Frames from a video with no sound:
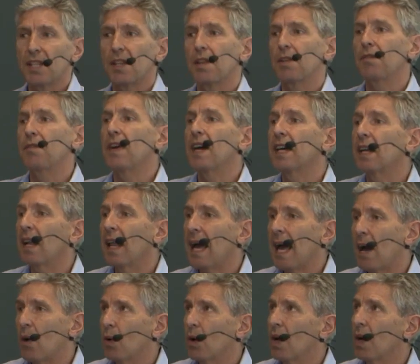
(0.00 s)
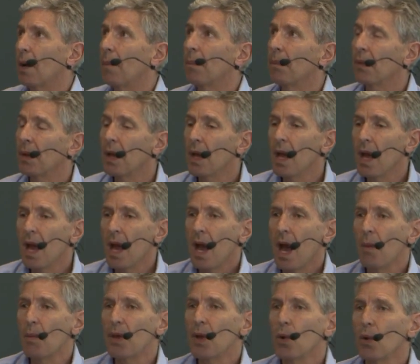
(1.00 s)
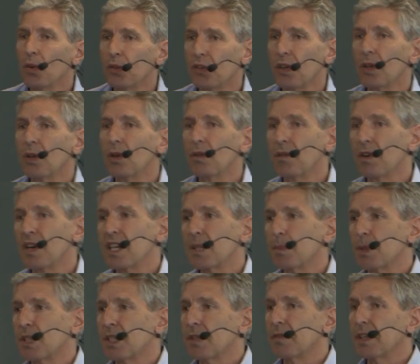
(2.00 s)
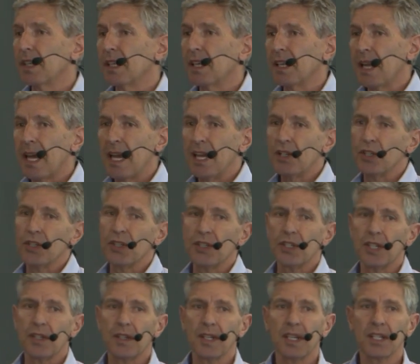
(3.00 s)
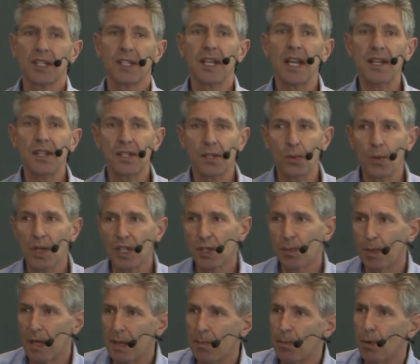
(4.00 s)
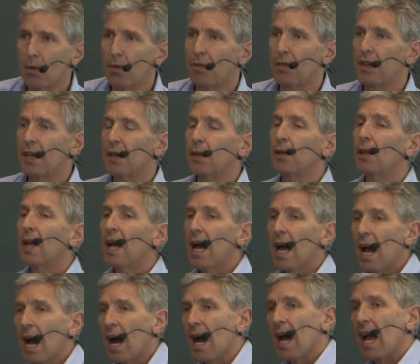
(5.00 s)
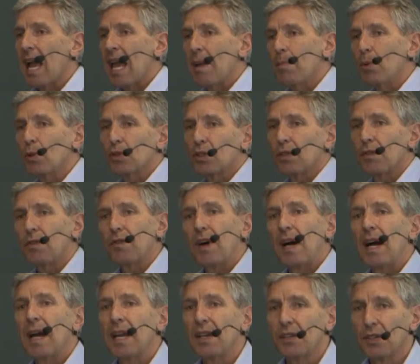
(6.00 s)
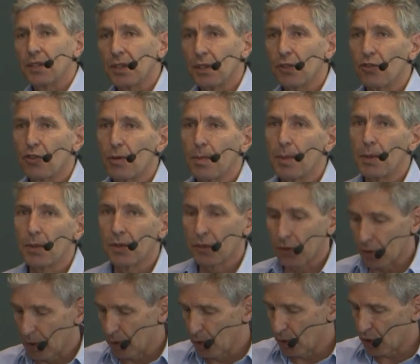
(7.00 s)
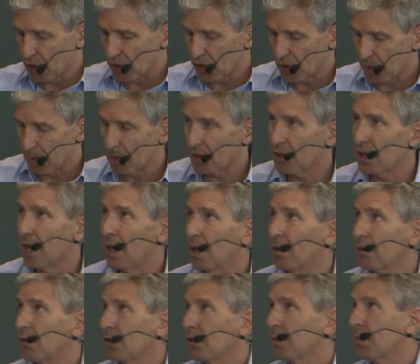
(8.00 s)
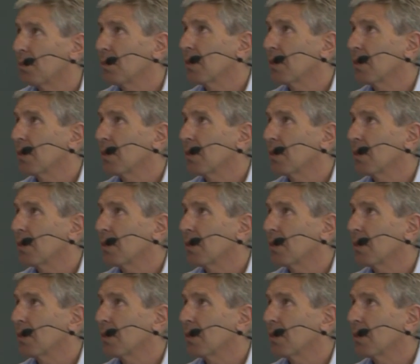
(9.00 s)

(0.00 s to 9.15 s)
to the final outcome. And we also look very specifically at agency, the extent to which people feel uh, able to find and contribute to solutions themselves.